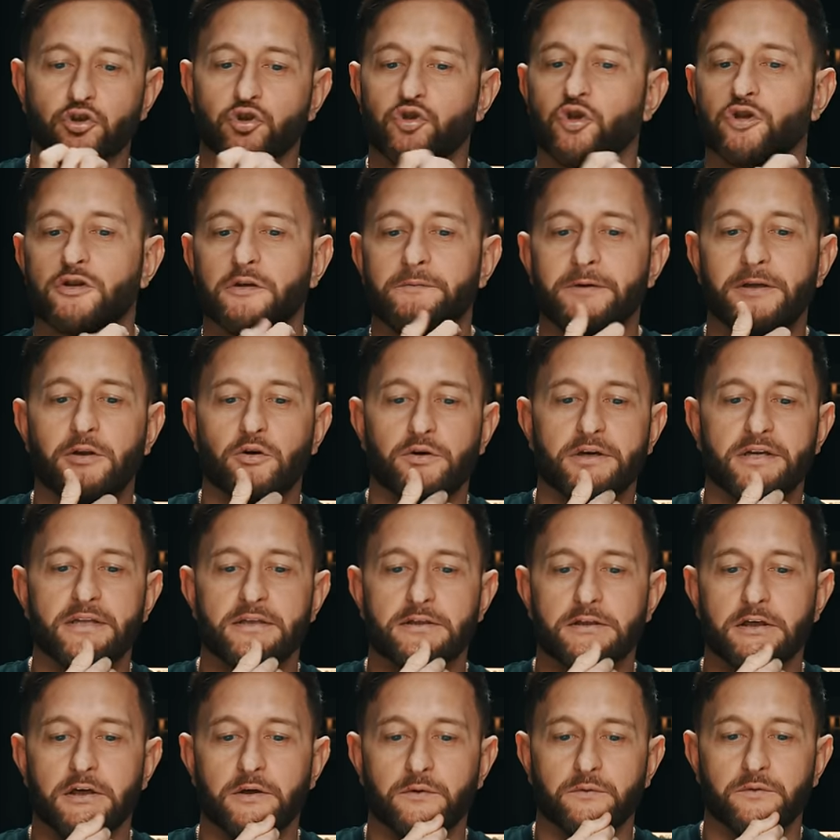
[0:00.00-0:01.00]
study we look
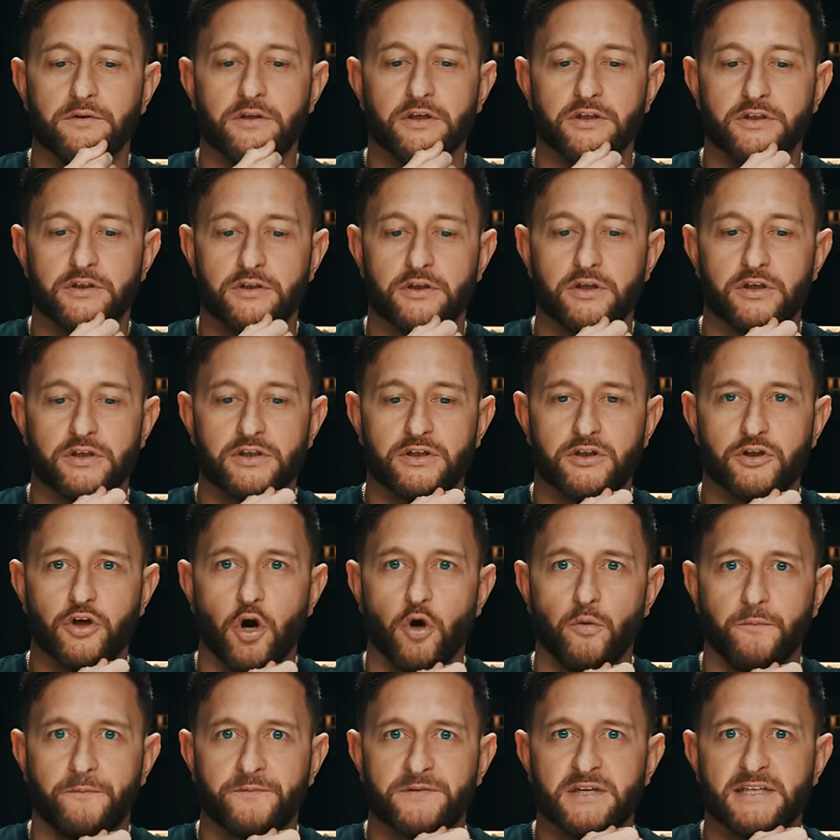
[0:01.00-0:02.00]
into, there's
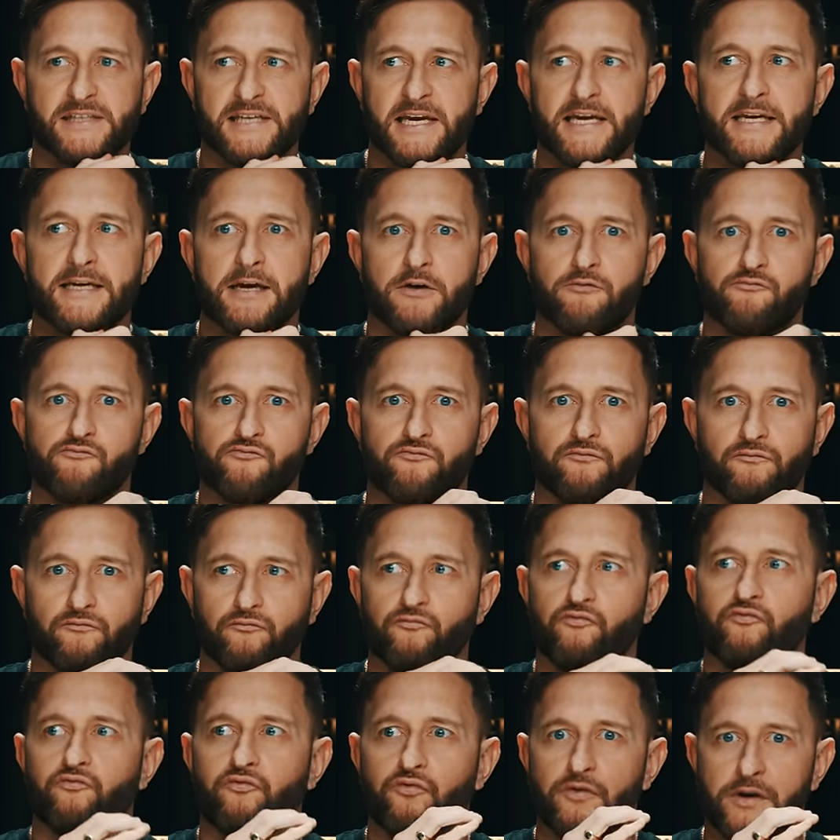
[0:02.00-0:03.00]
scope to take it
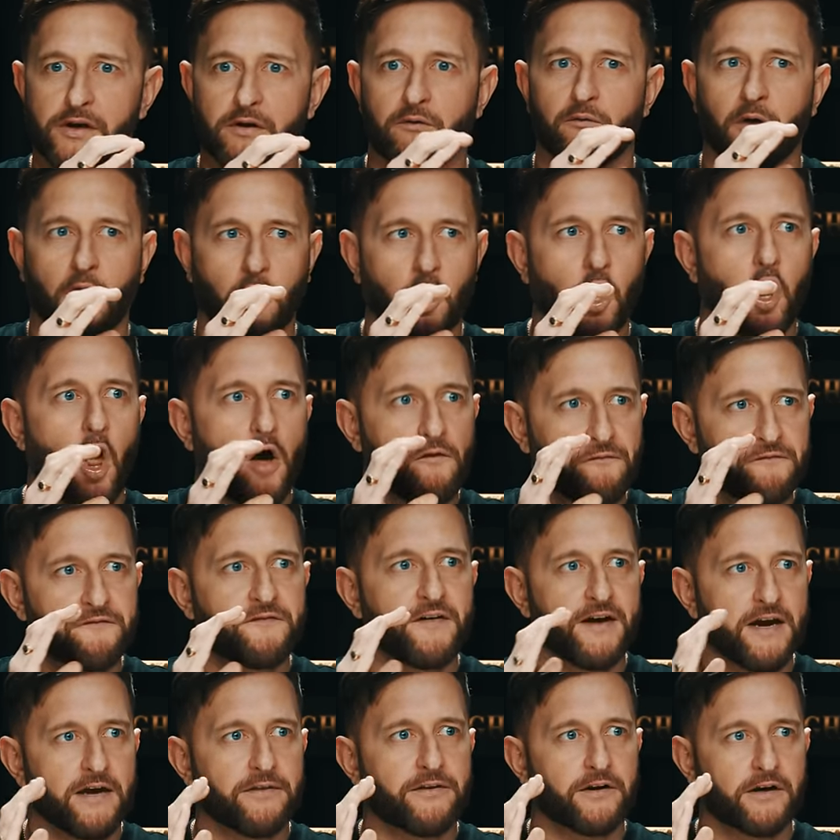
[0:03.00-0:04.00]
a lot
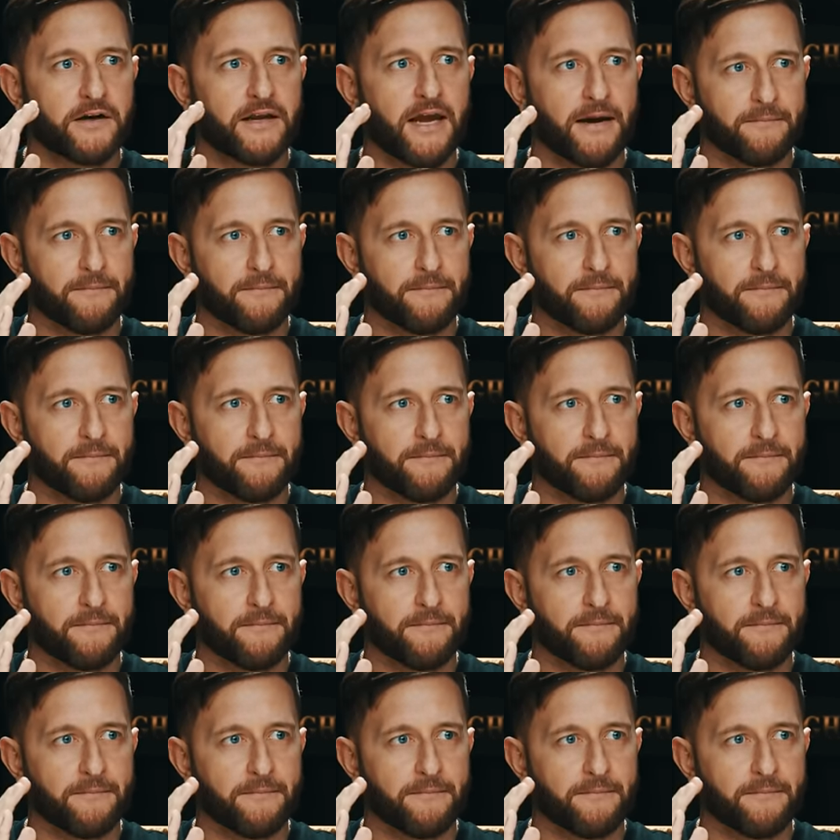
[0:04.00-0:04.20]
further and